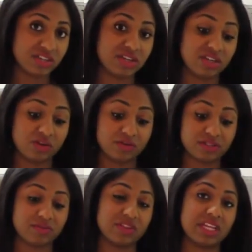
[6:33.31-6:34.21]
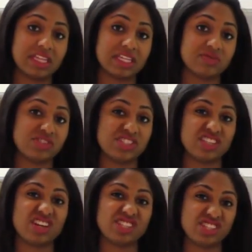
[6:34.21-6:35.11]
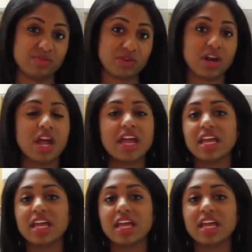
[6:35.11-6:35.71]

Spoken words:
You can go for something like this, which is a lot cheaper.